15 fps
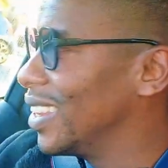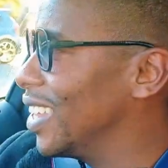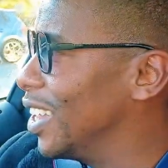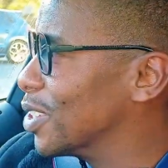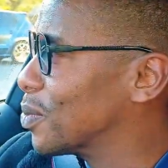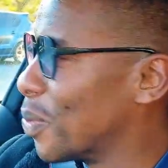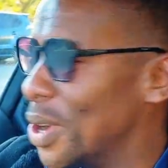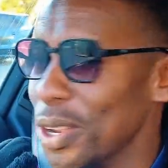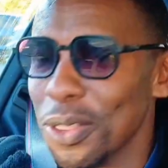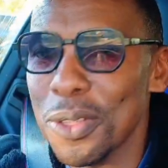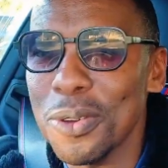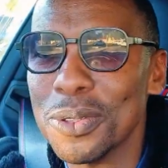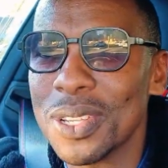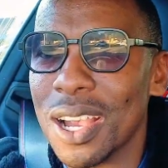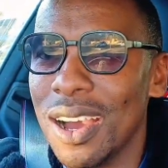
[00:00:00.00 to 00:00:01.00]
it's one of
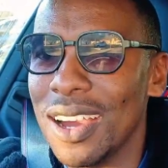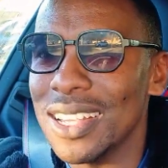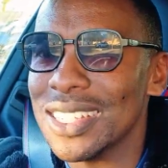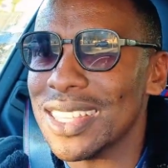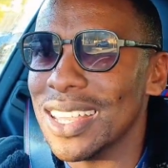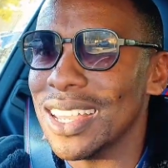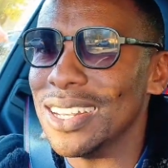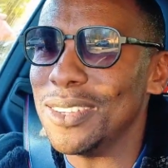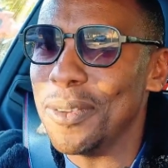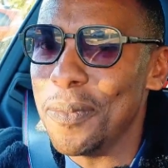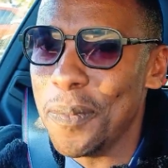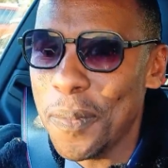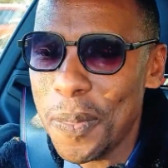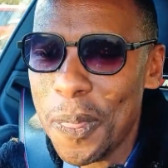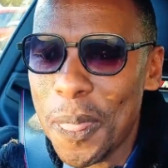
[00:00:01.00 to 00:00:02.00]
those cars that
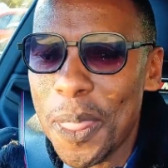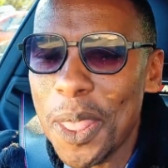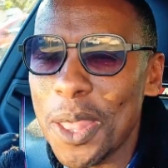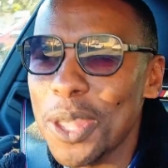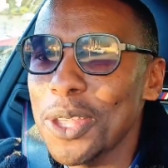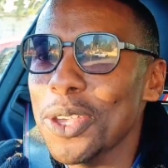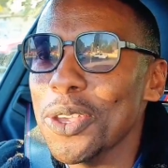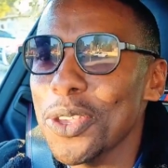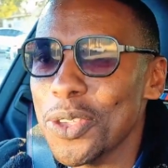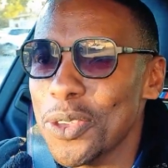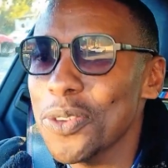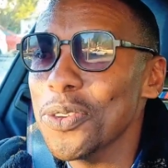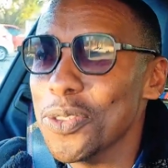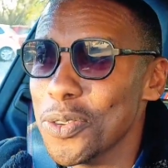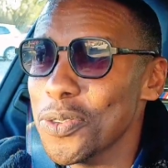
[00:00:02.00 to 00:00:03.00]

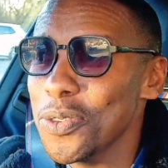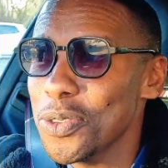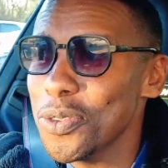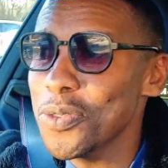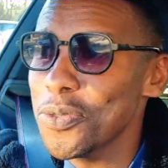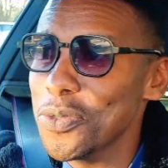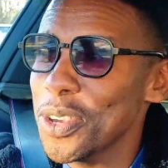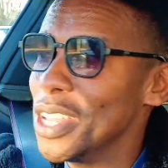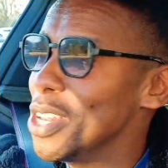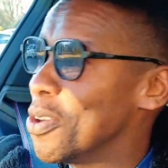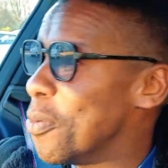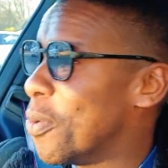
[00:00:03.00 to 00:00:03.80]
you really